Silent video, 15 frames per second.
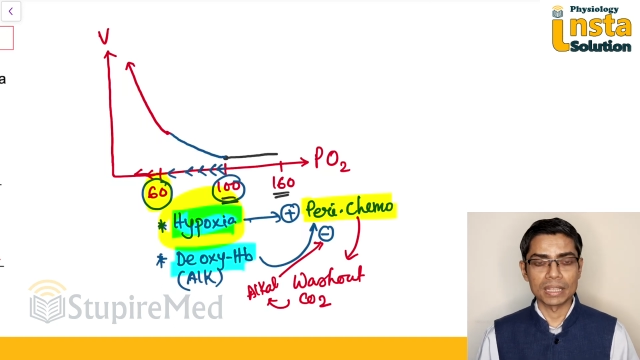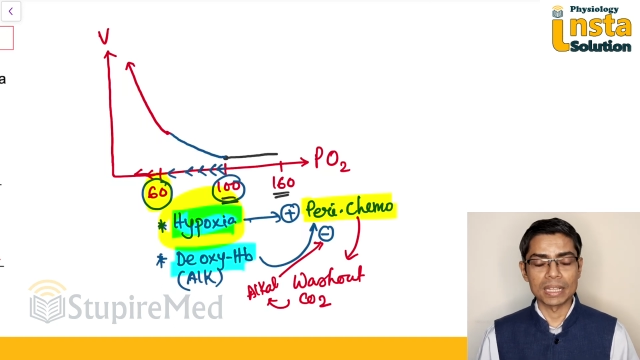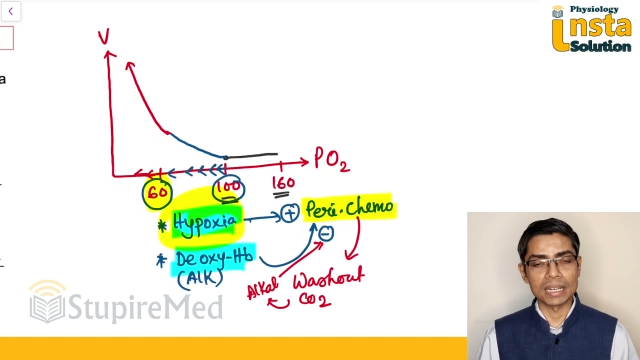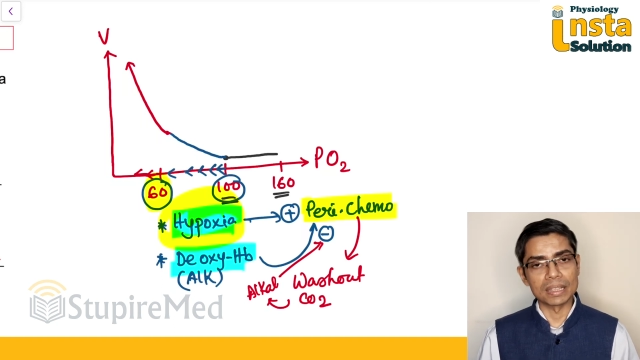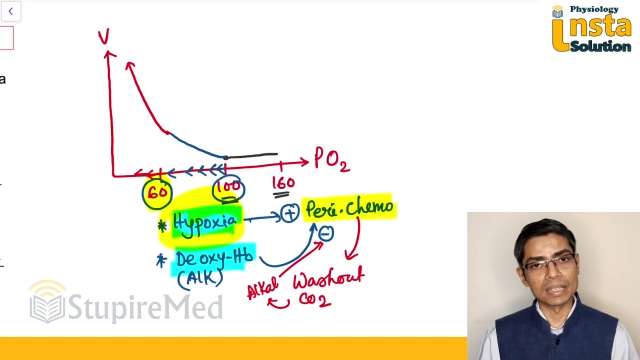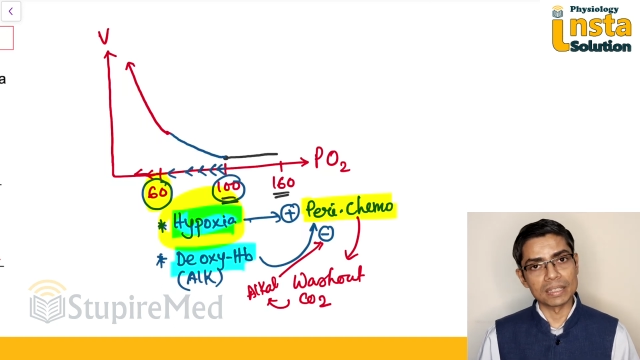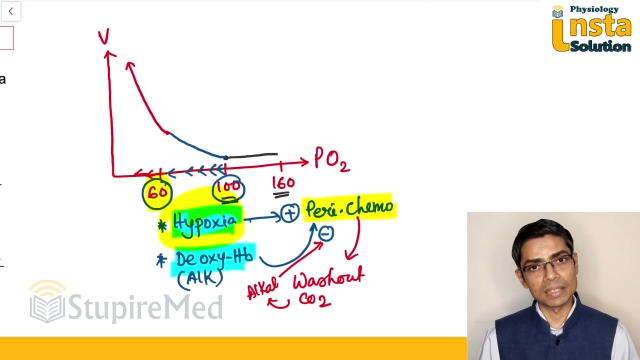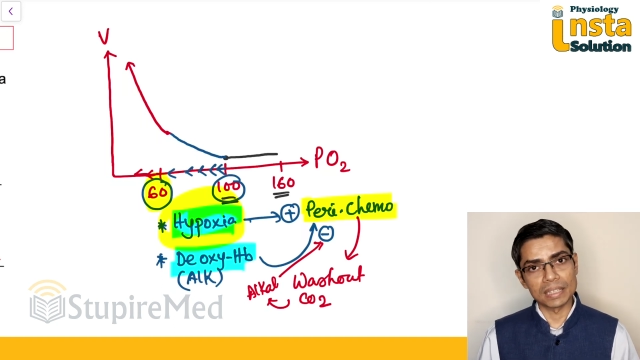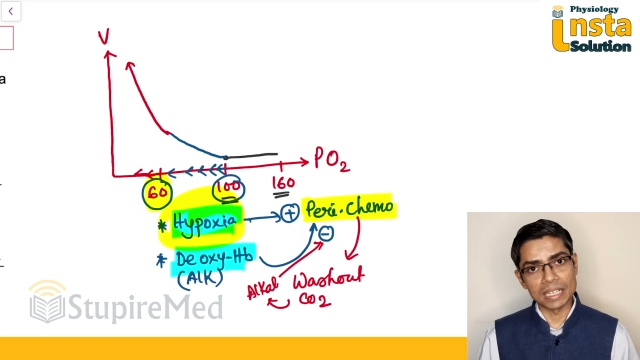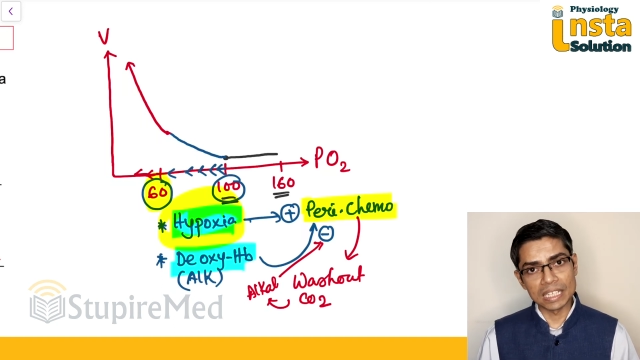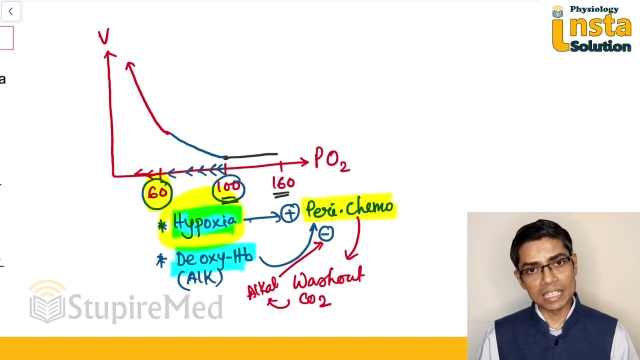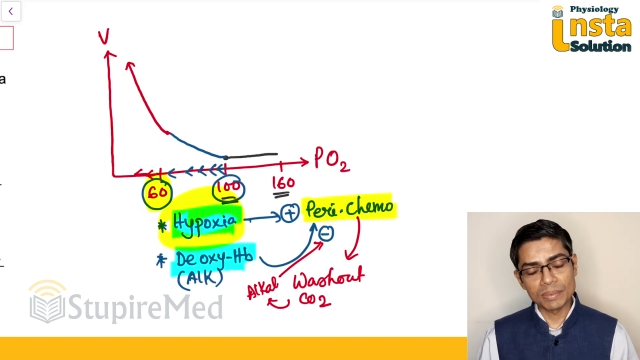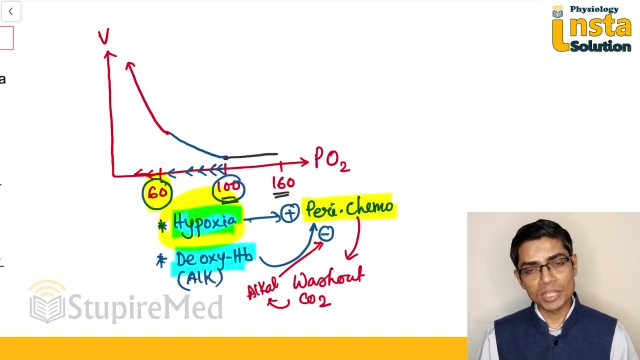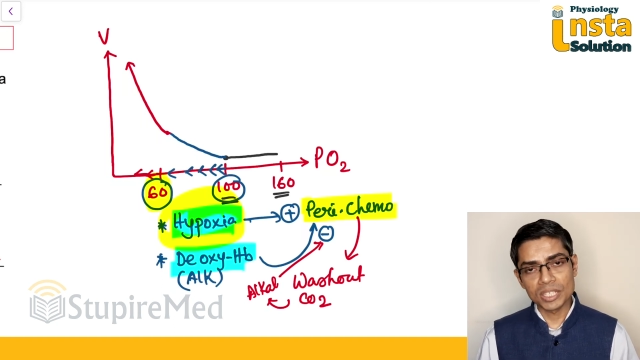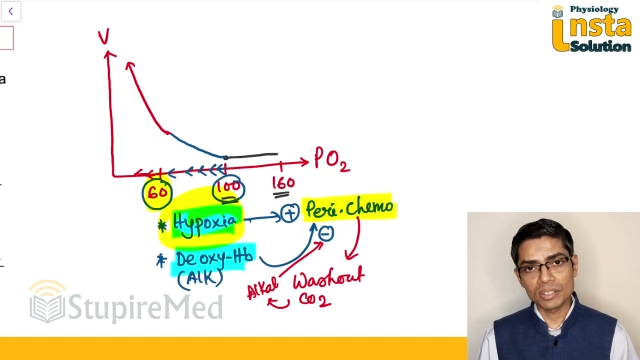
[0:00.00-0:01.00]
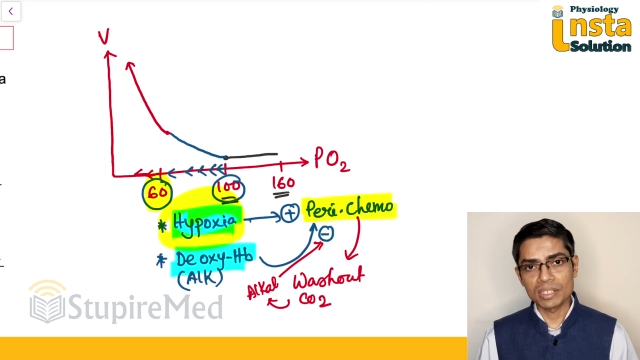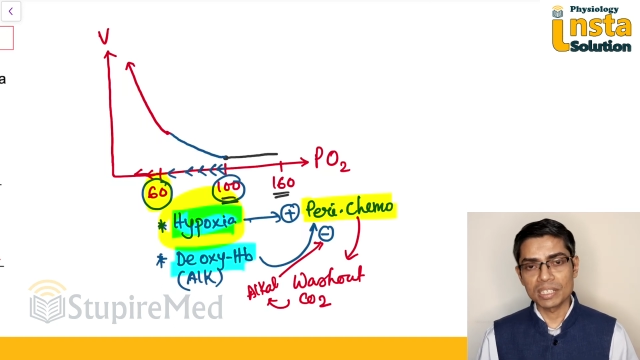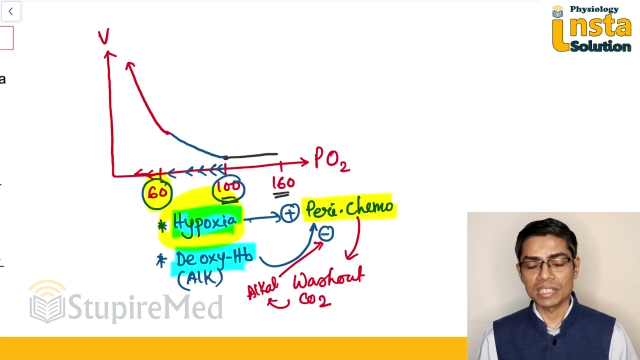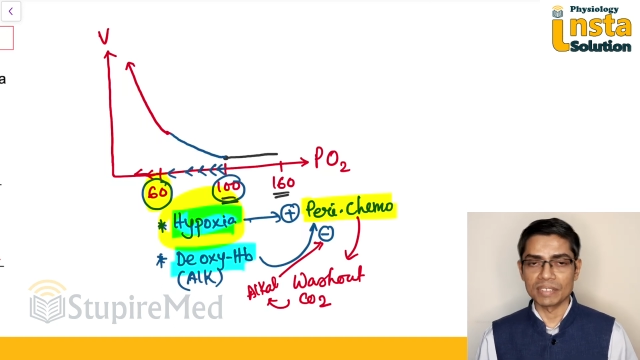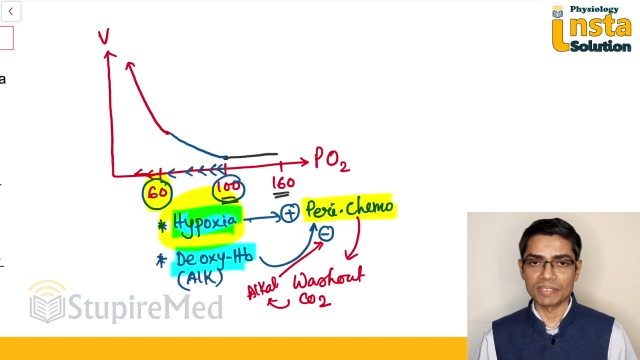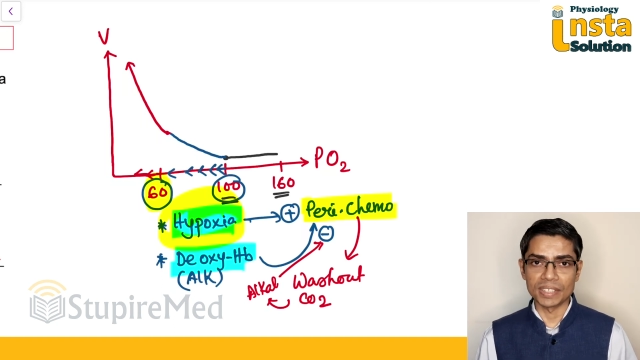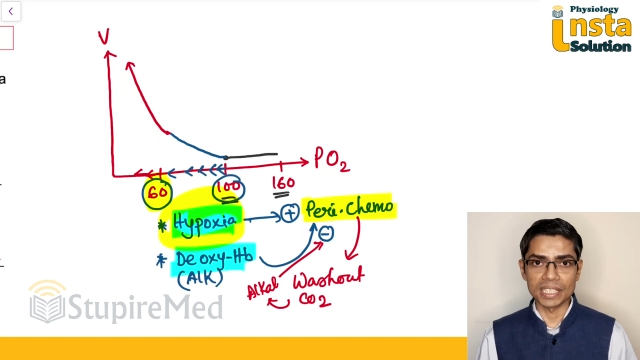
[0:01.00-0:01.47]
that this
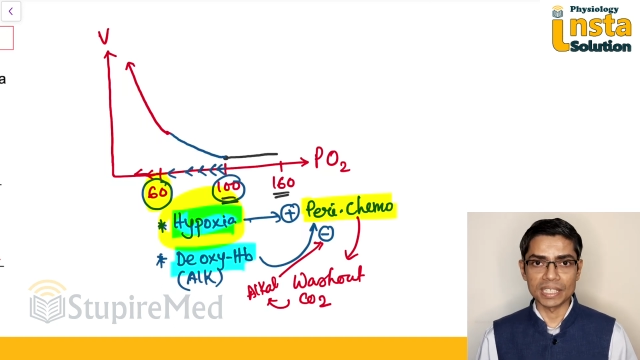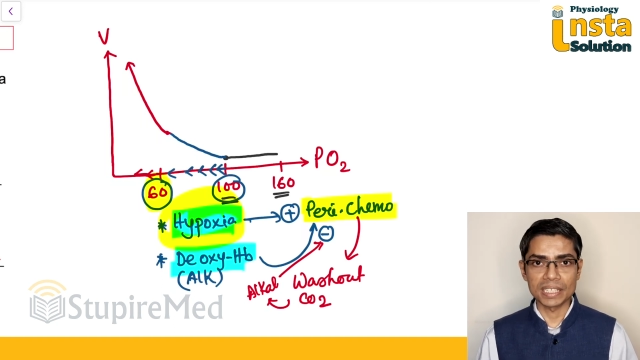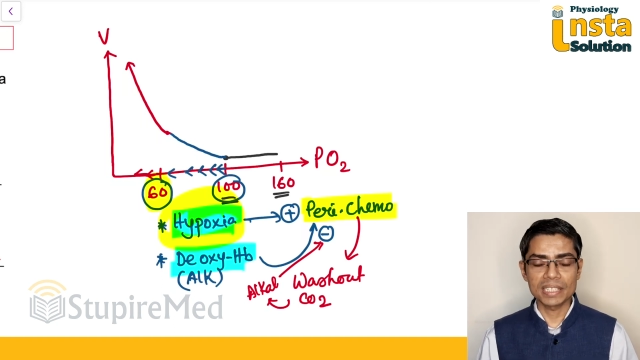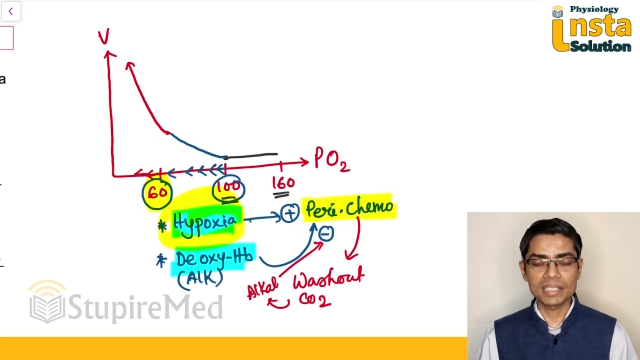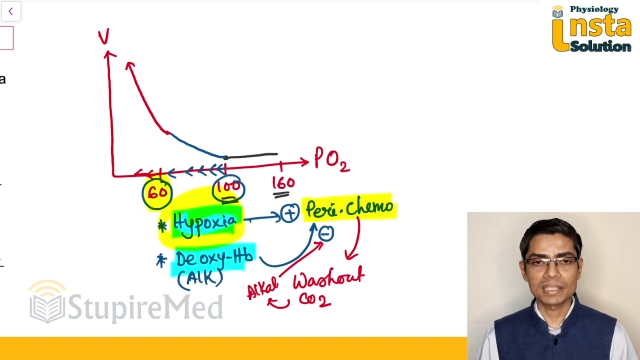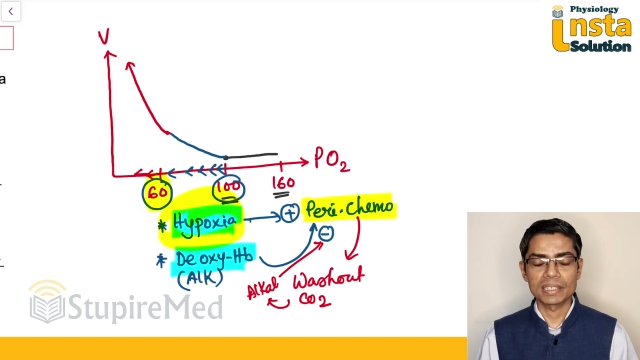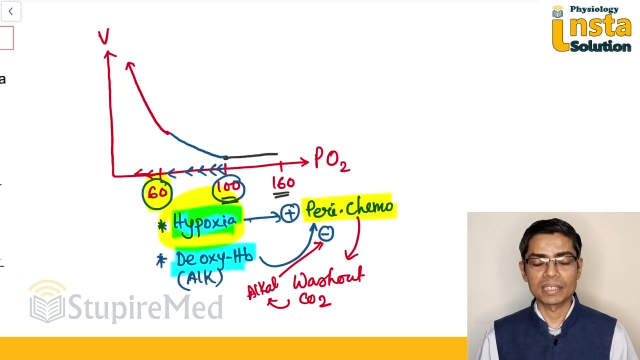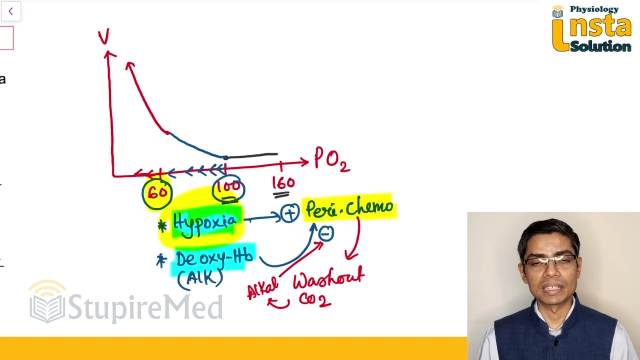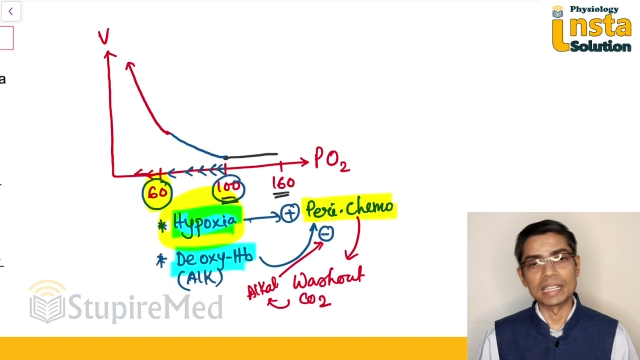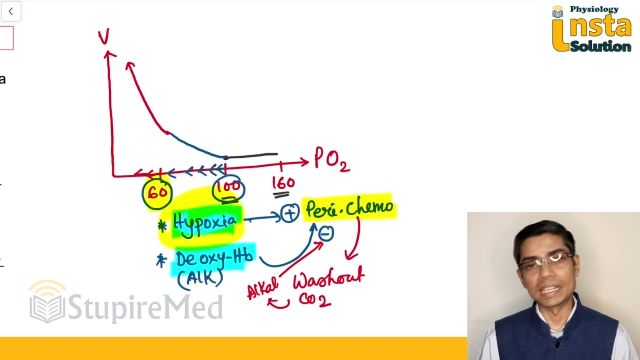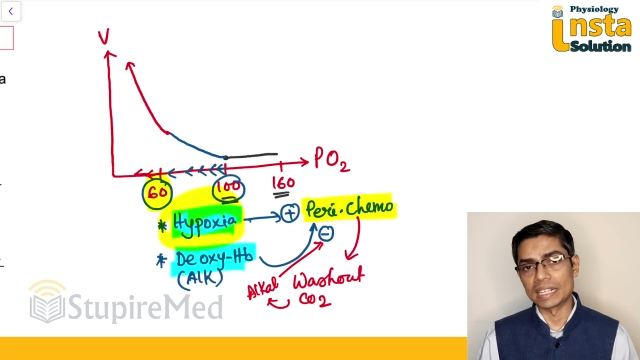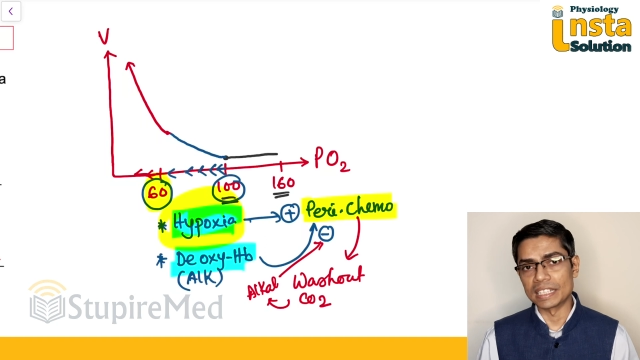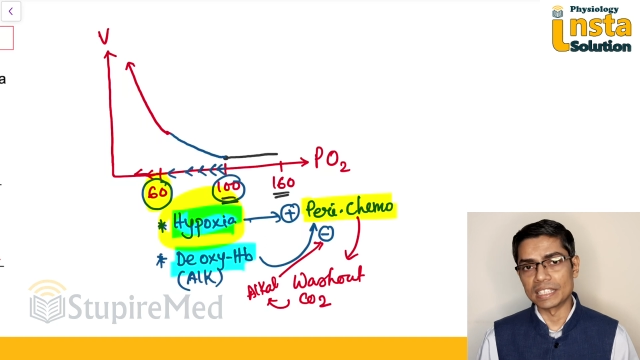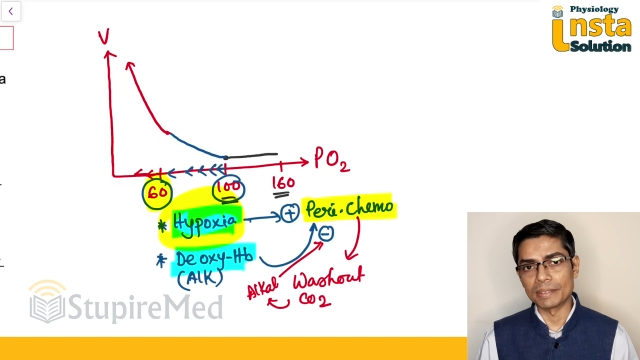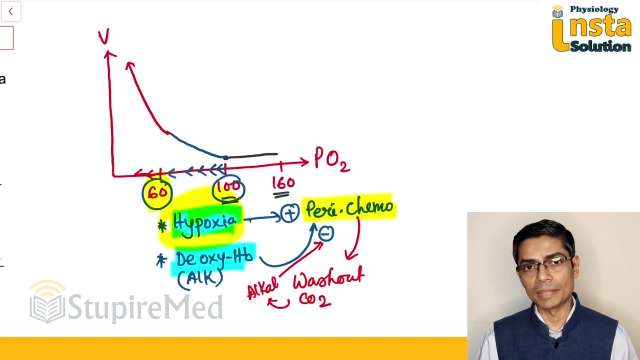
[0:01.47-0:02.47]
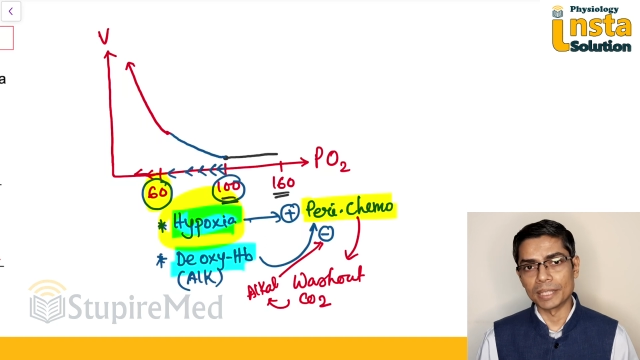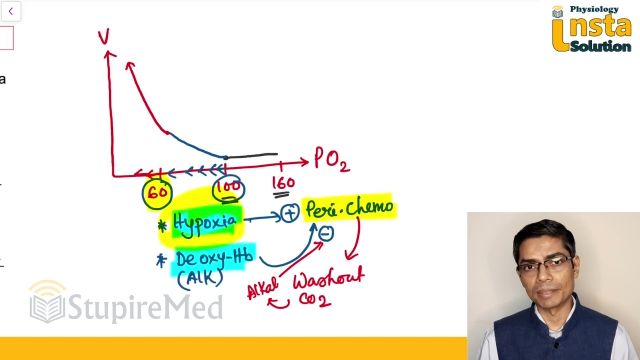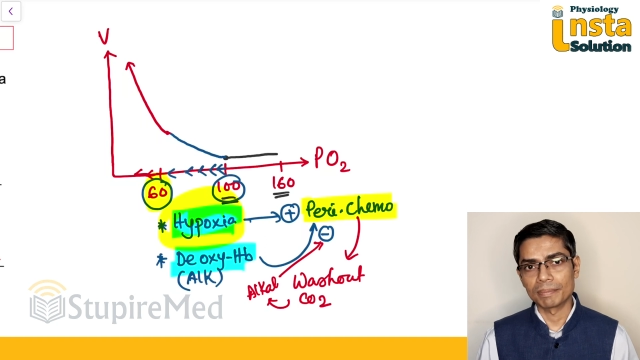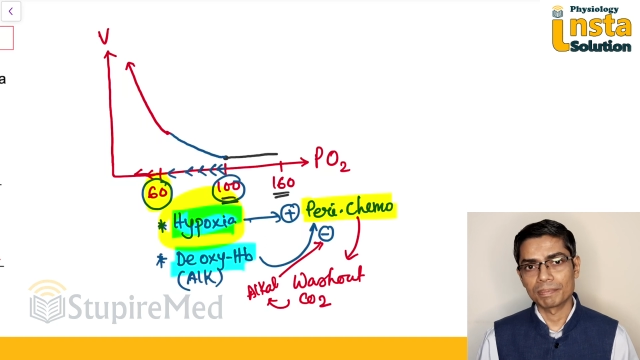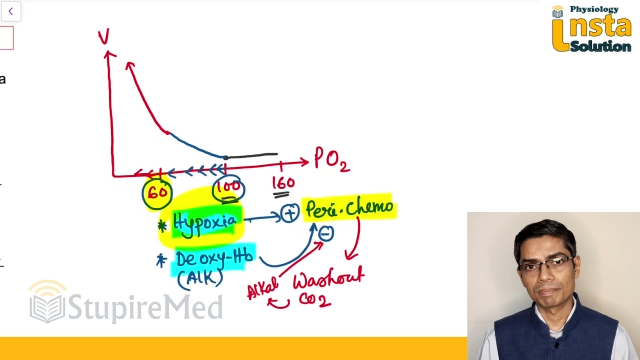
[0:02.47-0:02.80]
inhibitory effect is negligible.